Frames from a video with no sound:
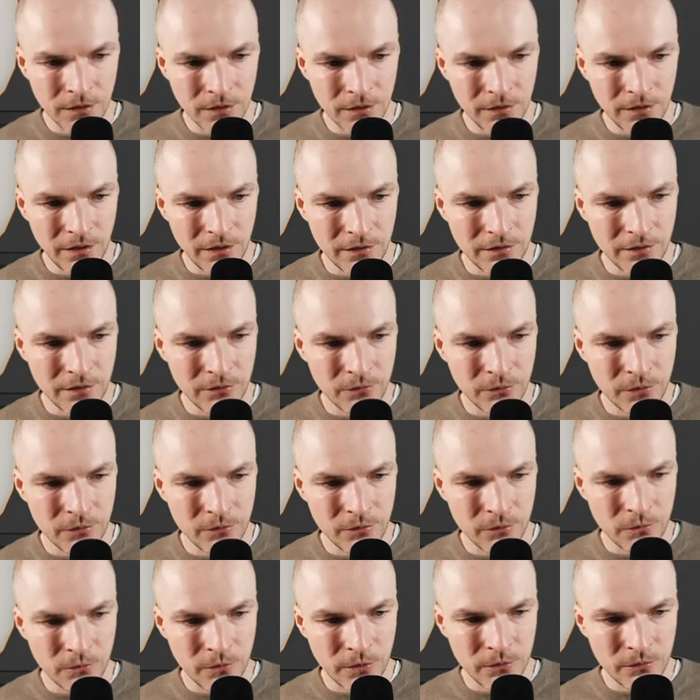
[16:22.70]
Yeah, and then
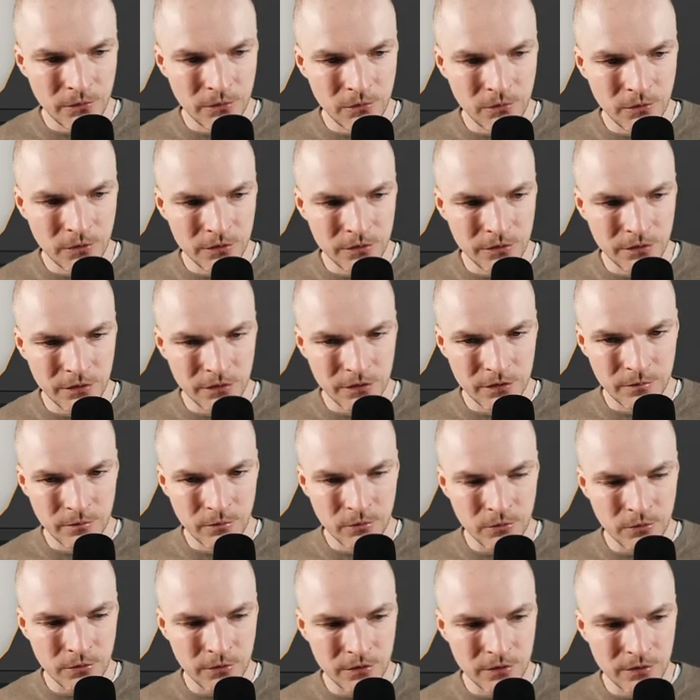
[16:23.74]
when we want to
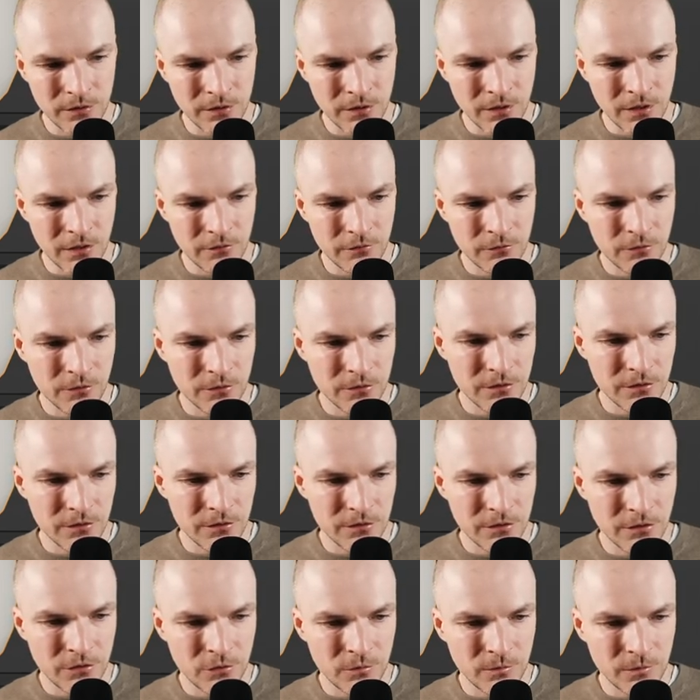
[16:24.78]
export, of course,
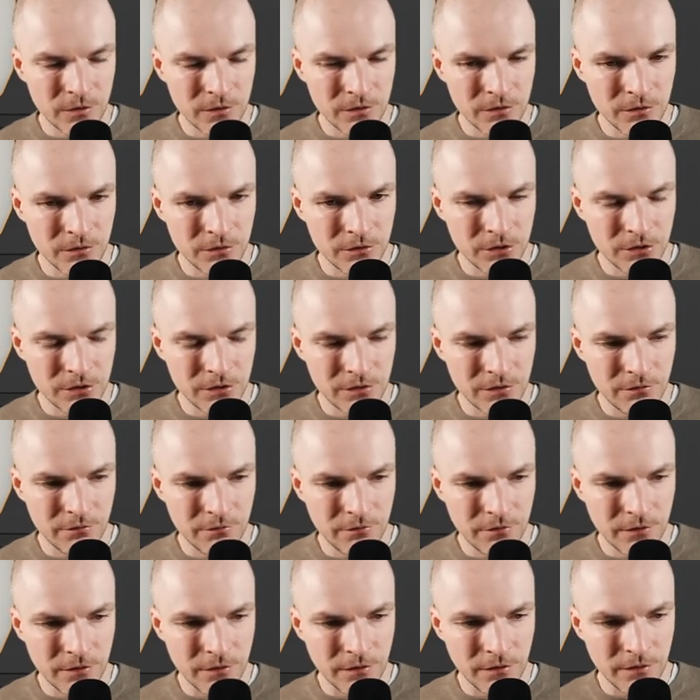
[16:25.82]
this cube does not
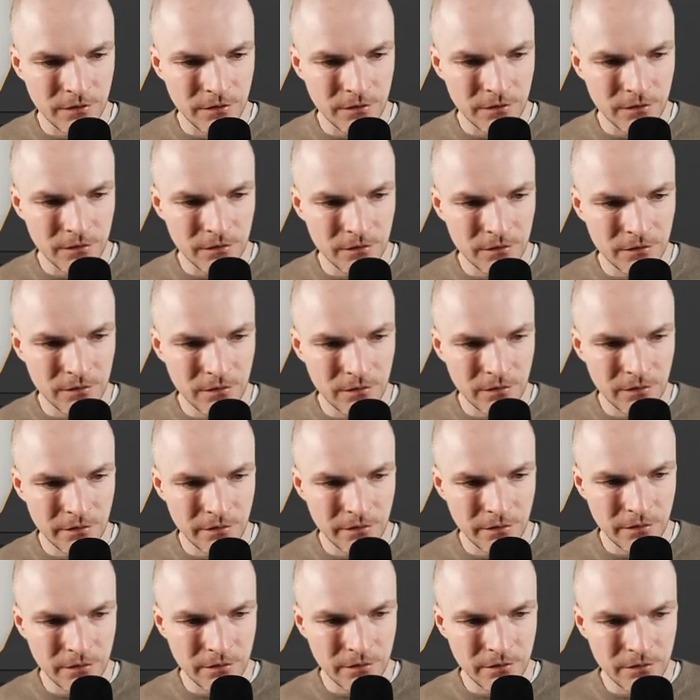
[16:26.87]
justify
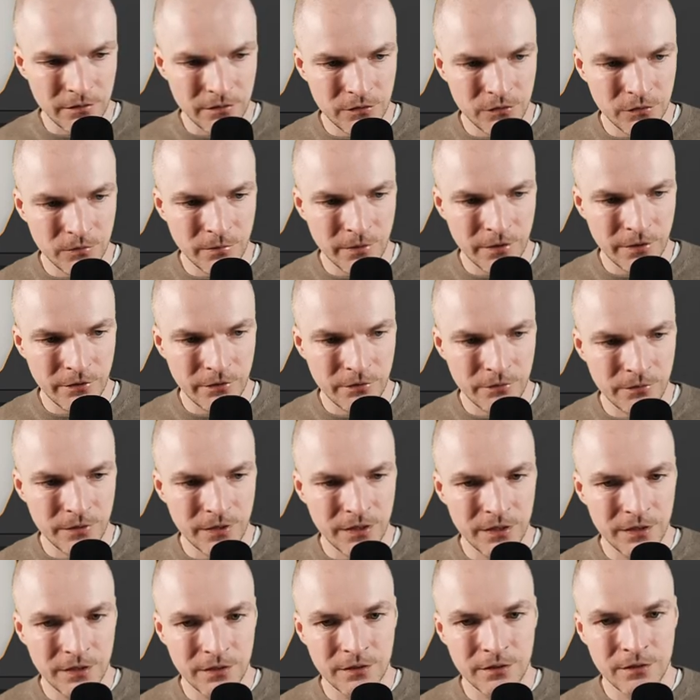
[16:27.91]
the
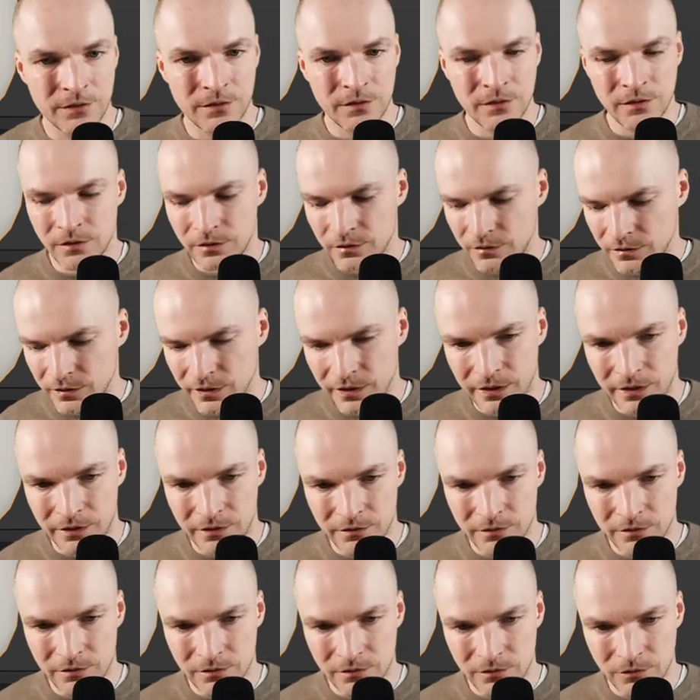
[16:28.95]
2x3
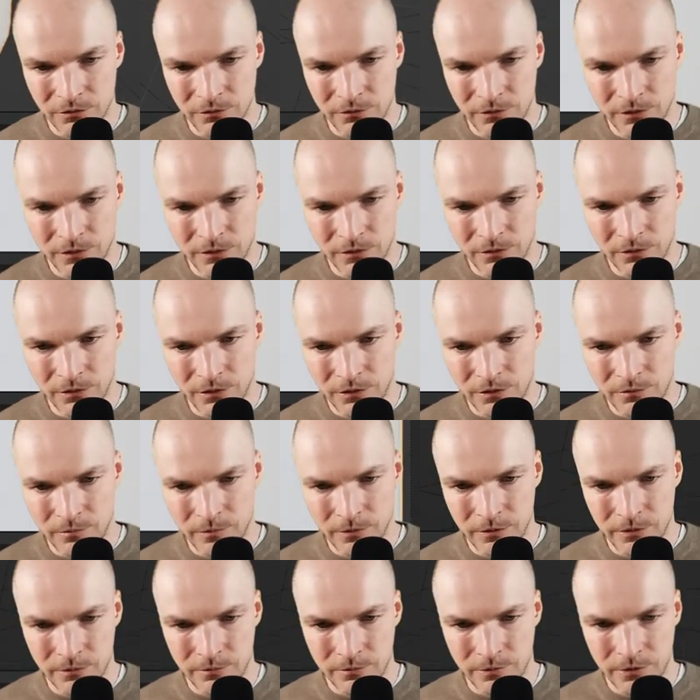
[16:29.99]
size. So if we go here,
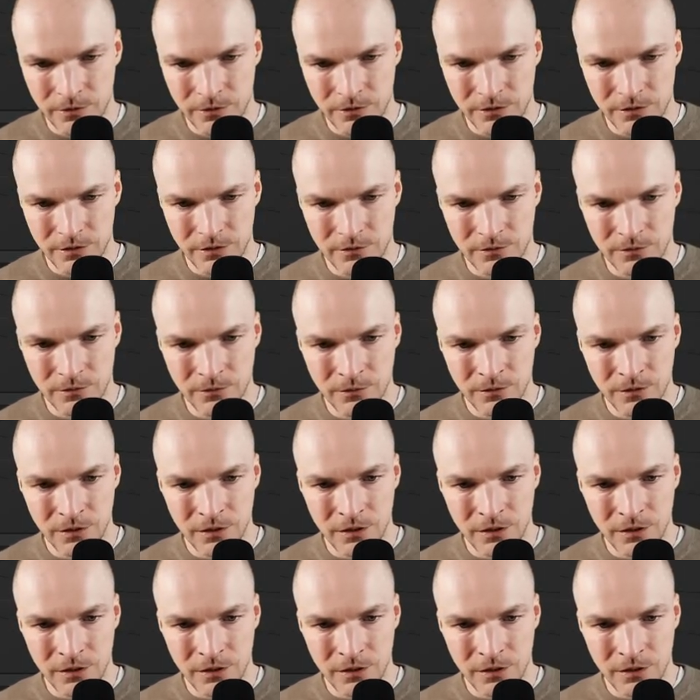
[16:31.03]
press 0,